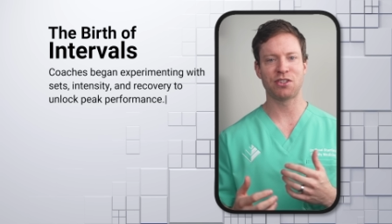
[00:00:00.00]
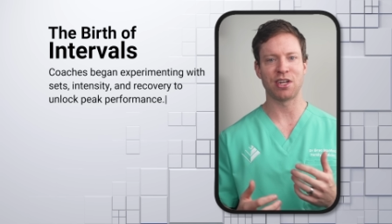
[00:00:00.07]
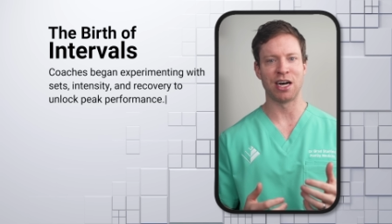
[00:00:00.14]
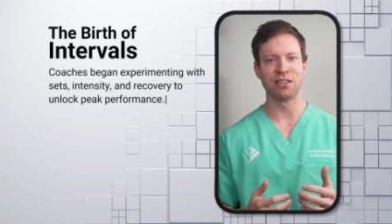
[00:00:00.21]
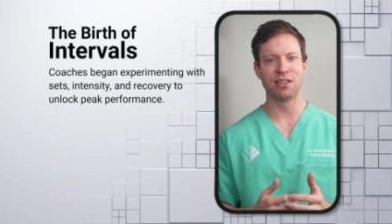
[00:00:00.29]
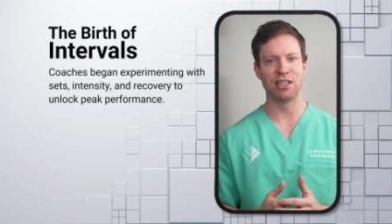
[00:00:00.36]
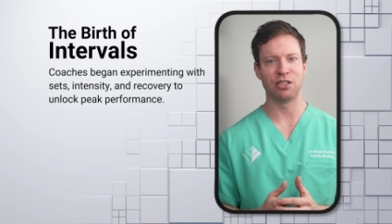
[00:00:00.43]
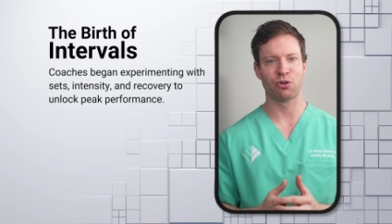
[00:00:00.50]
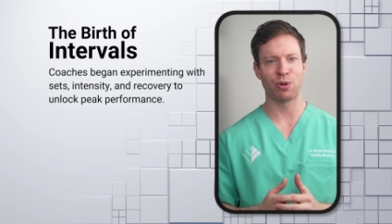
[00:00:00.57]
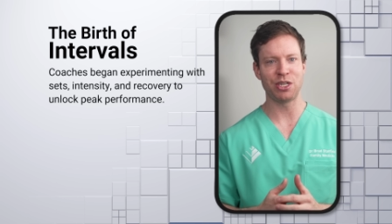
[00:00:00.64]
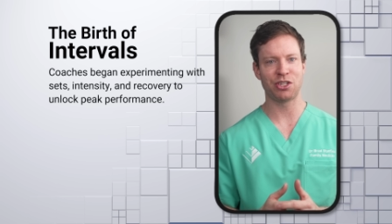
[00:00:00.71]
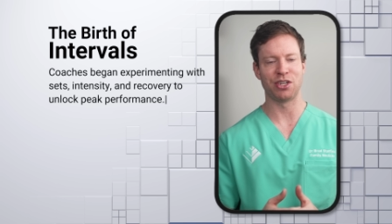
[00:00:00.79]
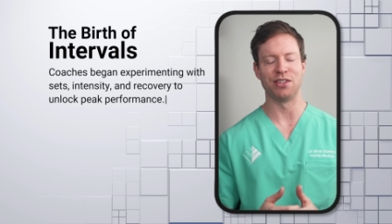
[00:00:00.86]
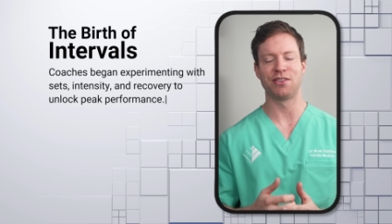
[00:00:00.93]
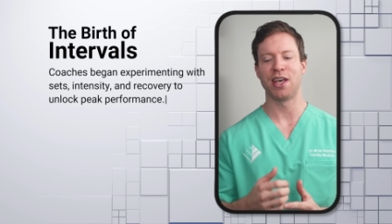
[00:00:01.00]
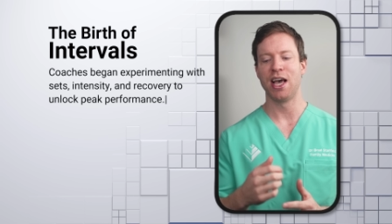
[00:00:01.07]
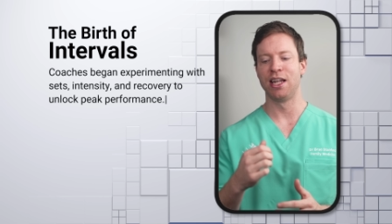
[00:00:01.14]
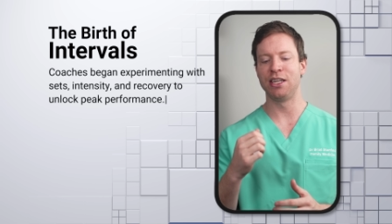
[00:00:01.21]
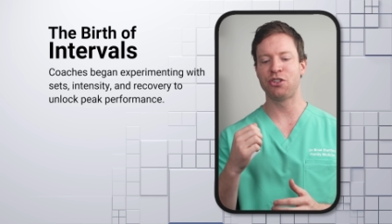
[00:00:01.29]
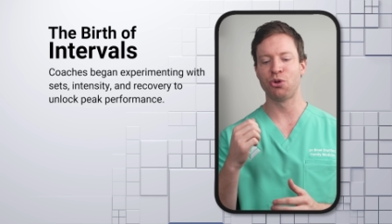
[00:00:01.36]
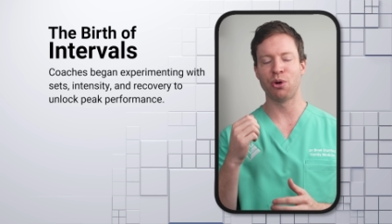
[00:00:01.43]
to answer these questions
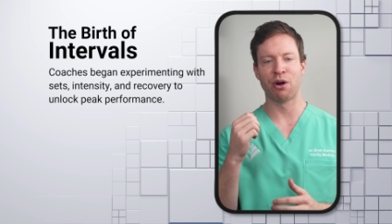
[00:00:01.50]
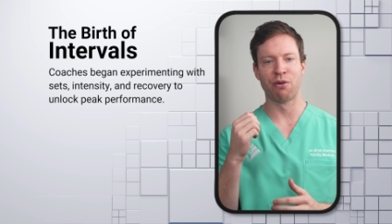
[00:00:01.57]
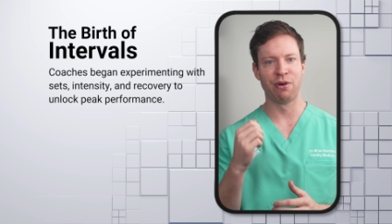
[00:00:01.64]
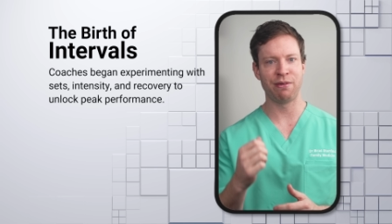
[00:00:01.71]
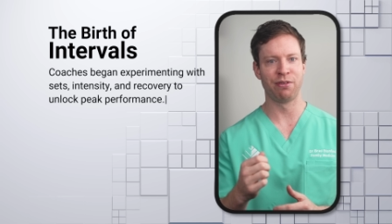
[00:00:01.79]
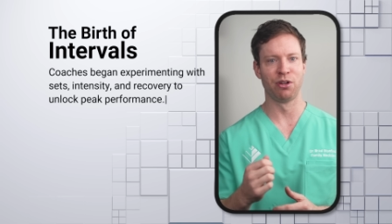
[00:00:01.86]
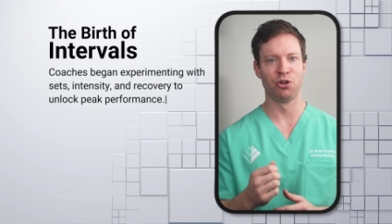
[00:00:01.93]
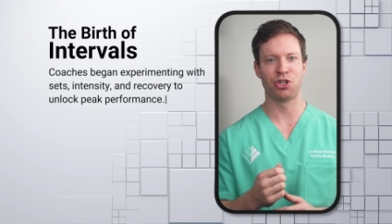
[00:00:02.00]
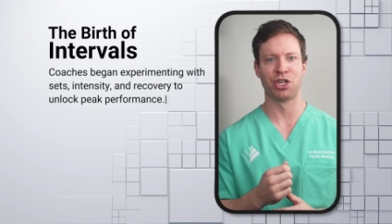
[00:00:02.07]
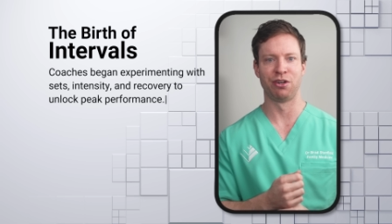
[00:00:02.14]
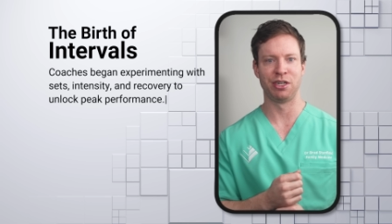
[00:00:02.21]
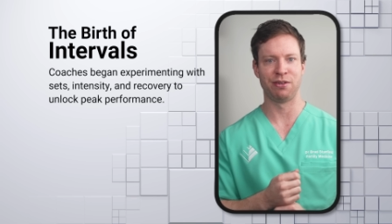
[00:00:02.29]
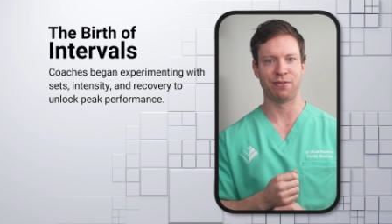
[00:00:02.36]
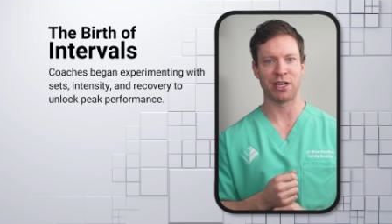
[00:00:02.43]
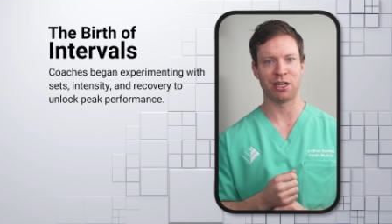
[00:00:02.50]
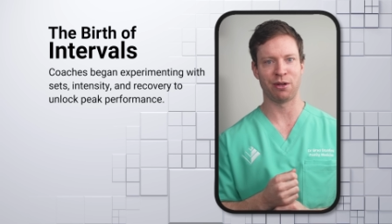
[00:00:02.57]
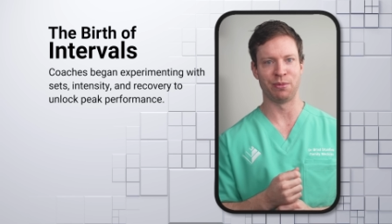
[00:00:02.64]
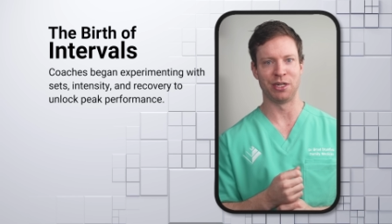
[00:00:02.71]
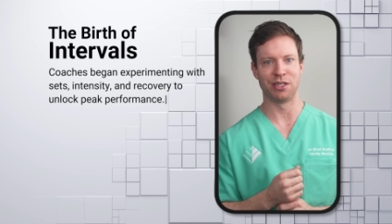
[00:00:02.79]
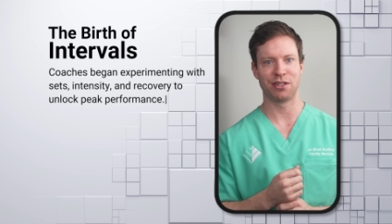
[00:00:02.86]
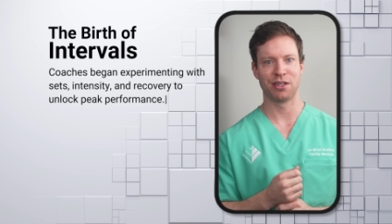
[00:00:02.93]
led to a revolutionary
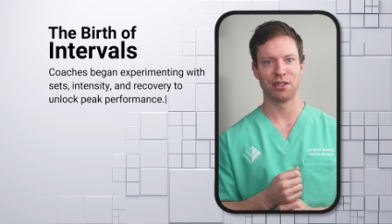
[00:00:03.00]
development.